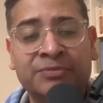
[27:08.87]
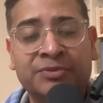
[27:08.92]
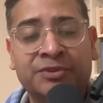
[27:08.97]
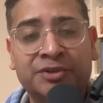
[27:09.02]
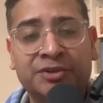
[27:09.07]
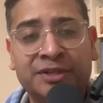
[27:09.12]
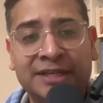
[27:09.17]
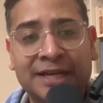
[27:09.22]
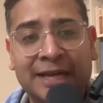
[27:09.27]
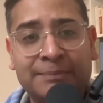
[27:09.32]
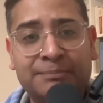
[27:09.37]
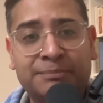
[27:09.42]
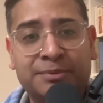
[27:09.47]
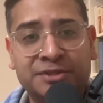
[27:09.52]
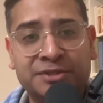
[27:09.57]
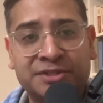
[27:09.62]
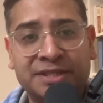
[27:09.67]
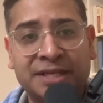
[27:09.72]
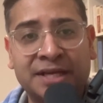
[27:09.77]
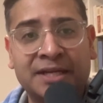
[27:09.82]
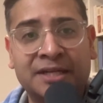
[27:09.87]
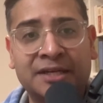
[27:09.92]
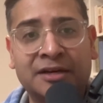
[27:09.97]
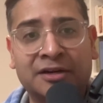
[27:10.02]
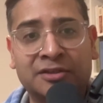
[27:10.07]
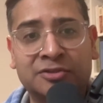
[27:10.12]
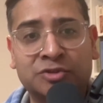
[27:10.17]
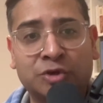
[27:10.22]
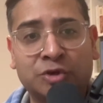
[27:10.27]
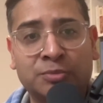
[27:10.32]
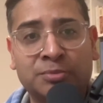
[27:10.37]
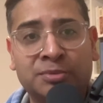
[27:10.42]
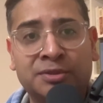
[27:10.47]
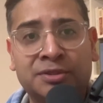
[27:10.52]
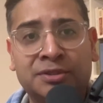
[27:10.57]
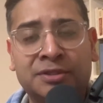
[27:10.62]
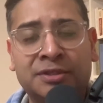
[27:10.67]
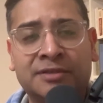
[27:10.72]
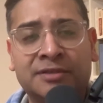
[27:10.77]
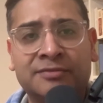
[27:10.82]
38% in
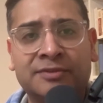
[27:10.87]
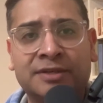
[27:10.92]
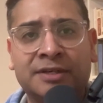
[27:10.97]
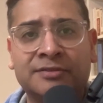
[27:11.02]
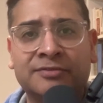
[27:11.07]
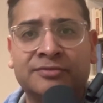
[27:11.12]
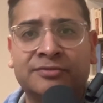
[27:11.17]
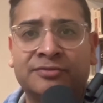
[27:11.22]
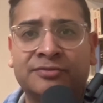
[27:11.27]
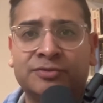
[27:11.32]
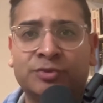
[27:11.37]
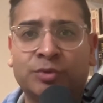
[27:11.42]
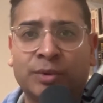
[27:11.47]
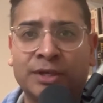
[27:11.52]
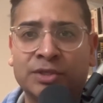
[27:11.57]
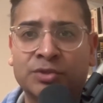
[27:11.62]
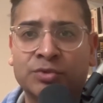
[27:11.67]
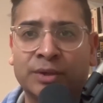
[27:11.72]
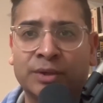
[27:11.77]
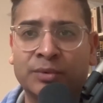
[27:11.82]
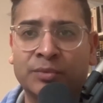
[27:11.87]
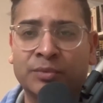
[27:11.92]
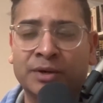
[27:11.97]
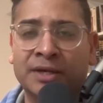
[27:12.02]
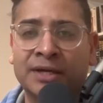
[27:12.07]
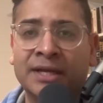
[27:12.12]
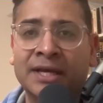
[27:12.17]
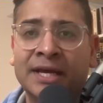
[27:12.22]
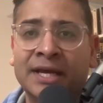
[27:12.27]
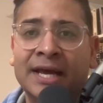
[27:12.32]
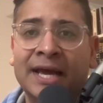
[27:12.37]
October of 2021,